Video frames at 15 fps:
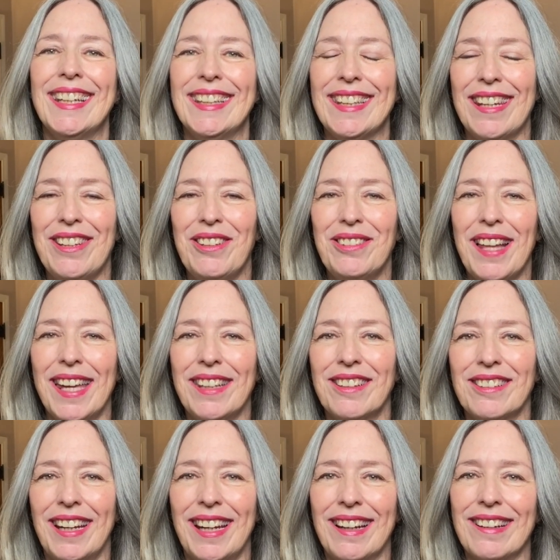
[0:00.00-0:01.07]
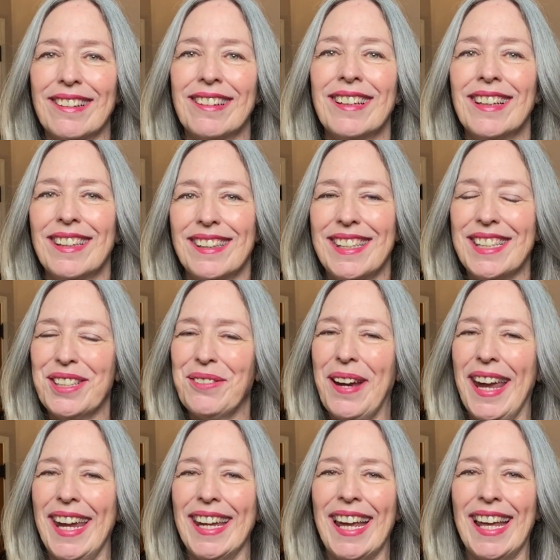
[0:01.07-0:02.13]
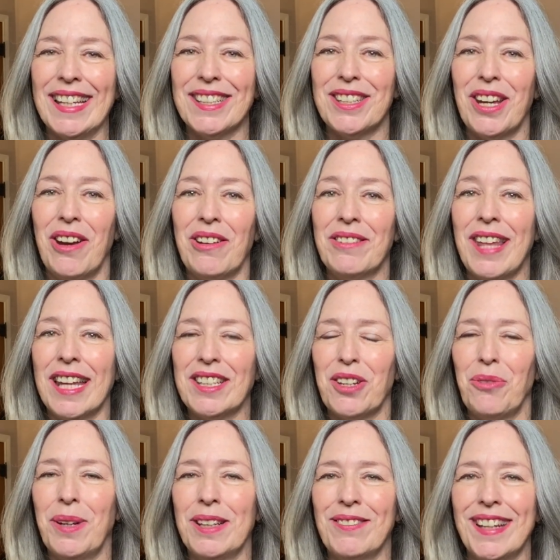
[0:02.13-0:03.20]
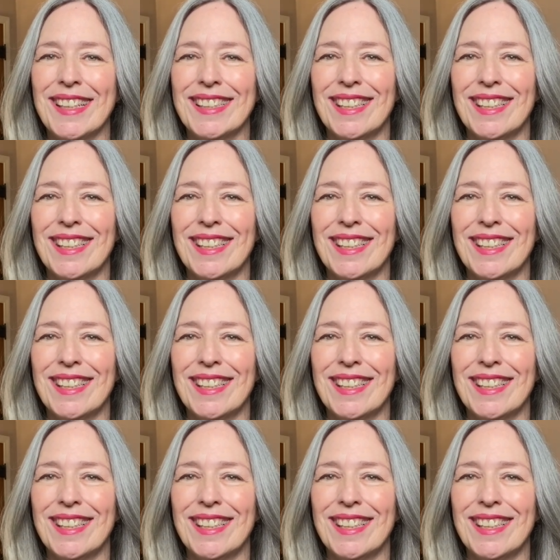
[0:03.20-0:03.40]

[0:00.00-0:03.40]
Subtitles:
that you like your hair this way, and so that's a win-win